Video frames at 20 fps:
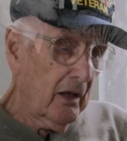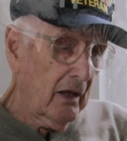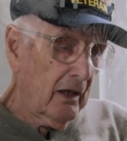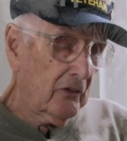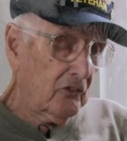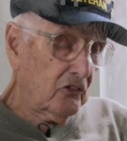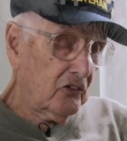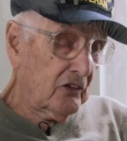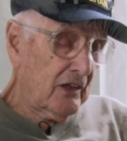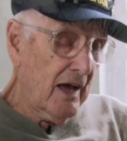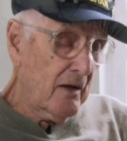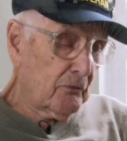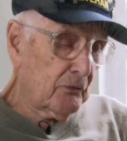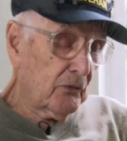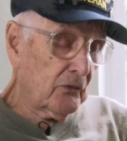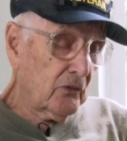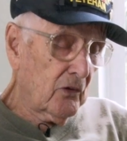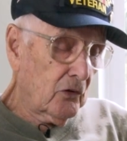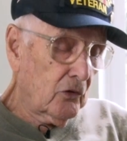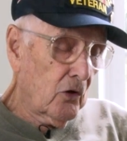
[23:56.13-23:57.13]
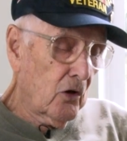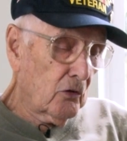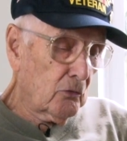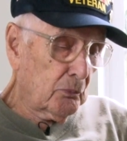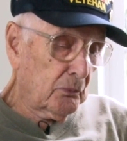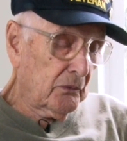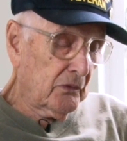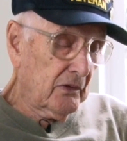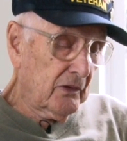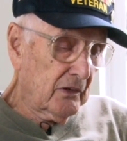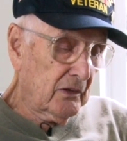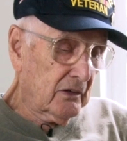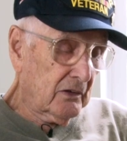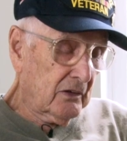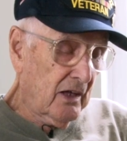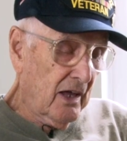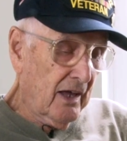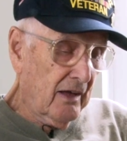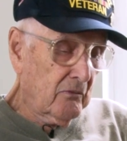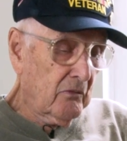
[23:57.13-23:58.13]
had stopped for a long period of
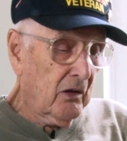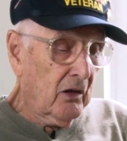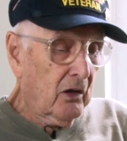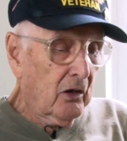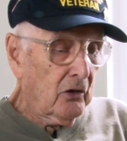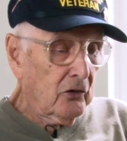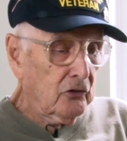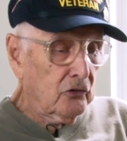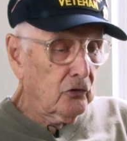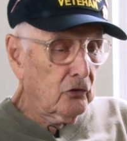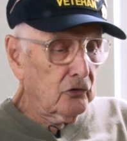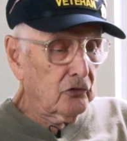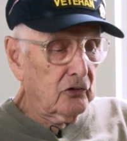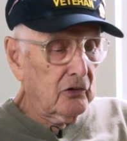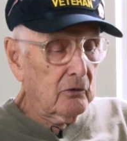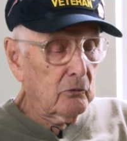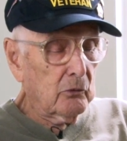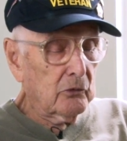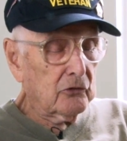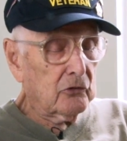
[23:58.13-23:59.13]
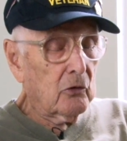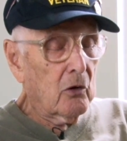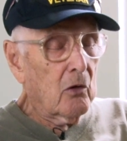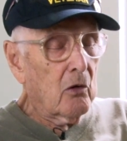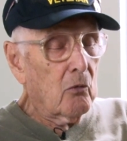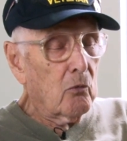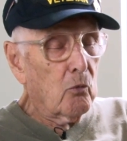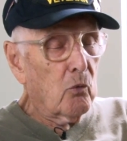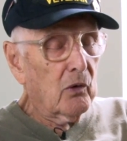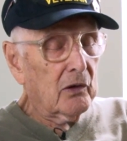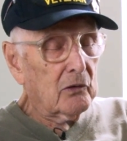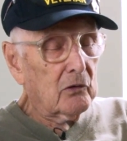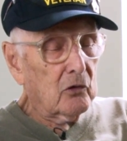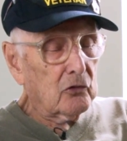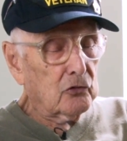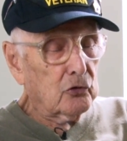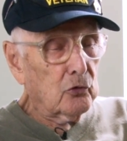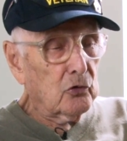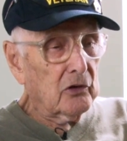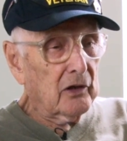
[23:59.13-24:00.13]
time. Usually it was 1
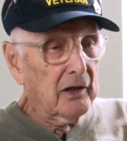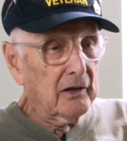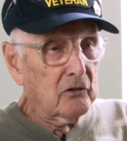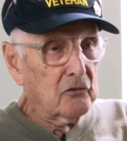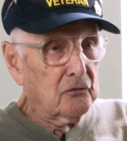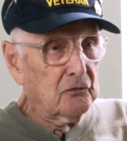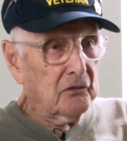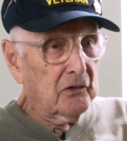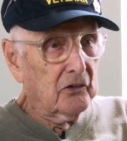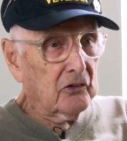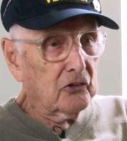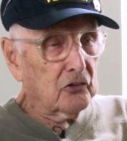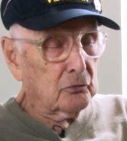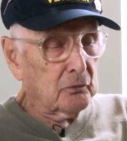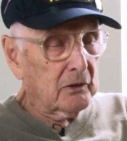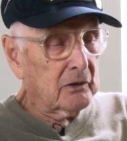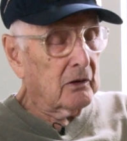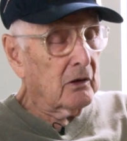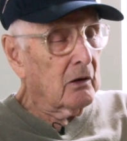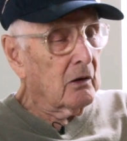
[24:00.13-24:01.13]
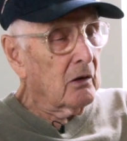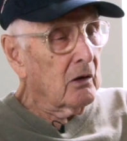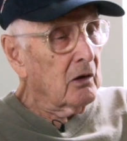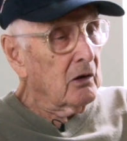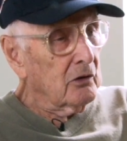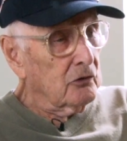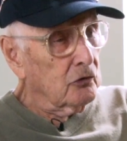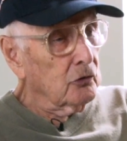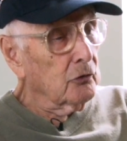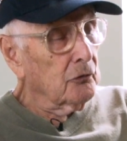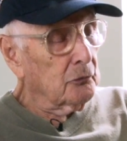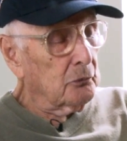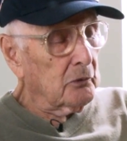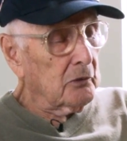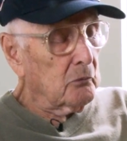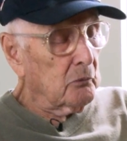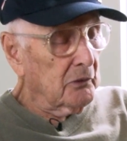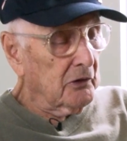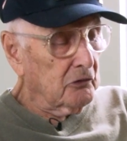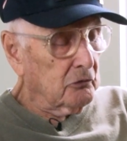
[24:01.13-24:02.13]
or 2 night affairs, but 2 or
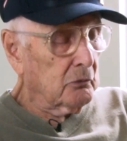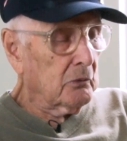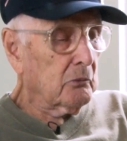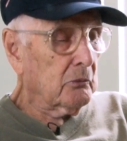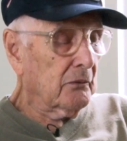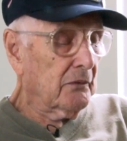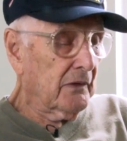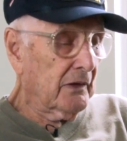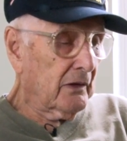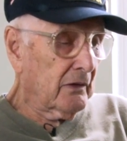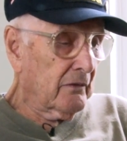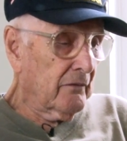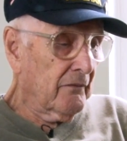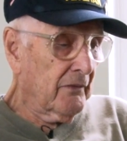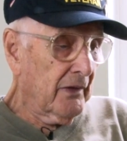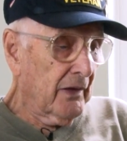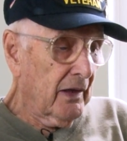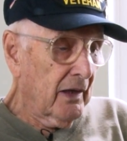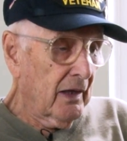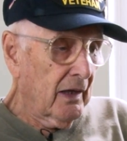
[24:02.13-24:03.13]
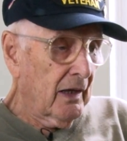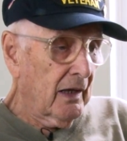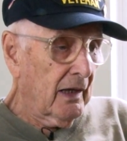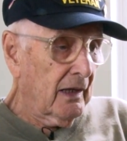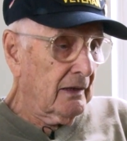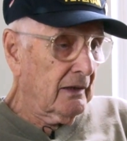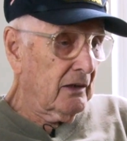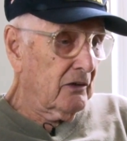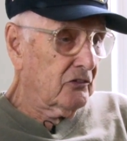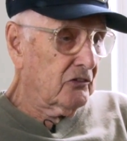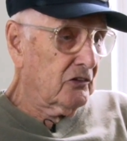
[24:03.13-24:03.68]
3 weeks we were there, and they